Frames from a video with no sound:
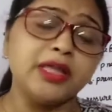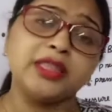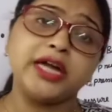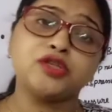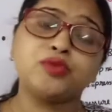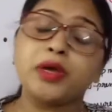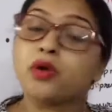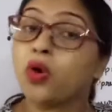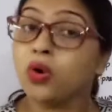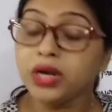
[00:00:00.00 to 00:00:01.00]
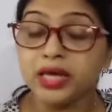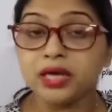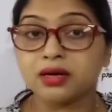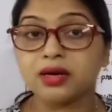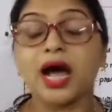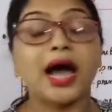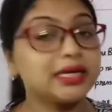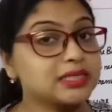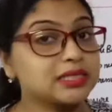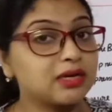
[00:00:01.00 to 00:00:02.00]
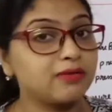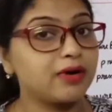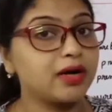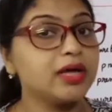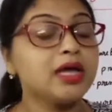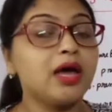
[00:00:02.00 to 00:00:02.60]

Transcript: That's why whole year ice covered